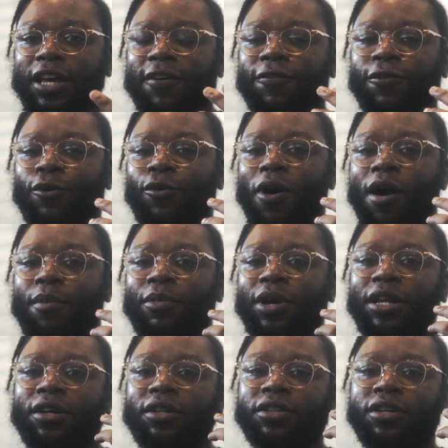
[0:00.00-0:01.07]
if you want
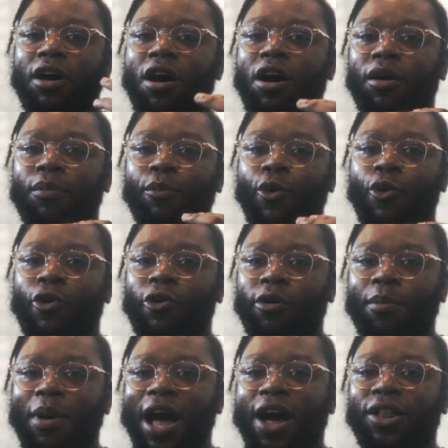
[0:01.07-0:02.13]
me to talk
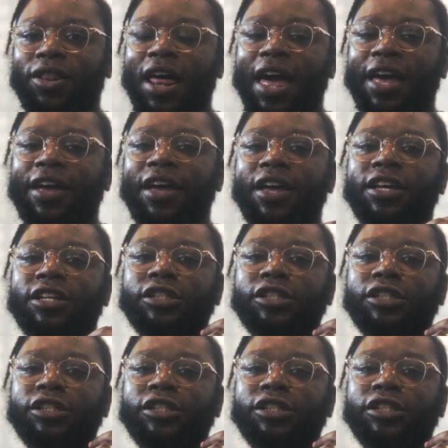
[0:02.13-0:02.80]
more about like